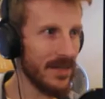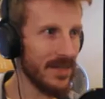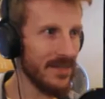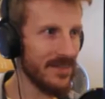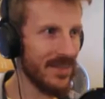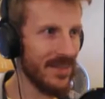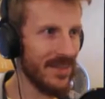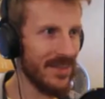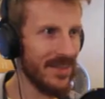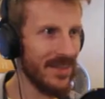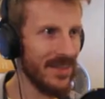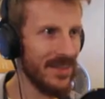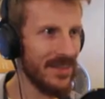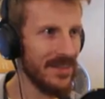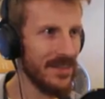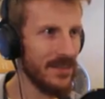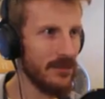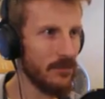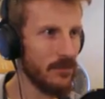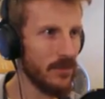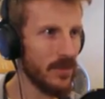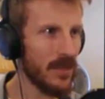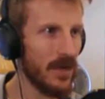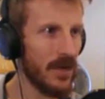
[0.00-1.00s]
Guys, I think
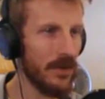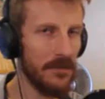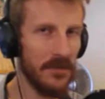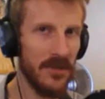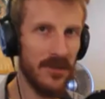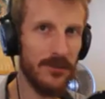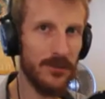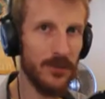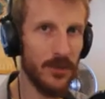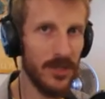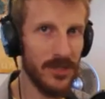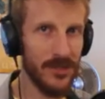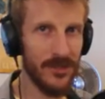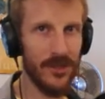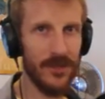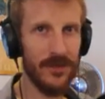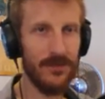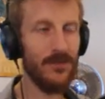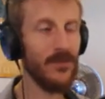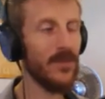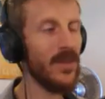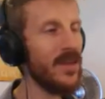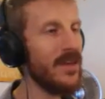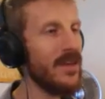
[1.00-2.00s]
come this
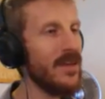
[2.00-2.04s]
winter,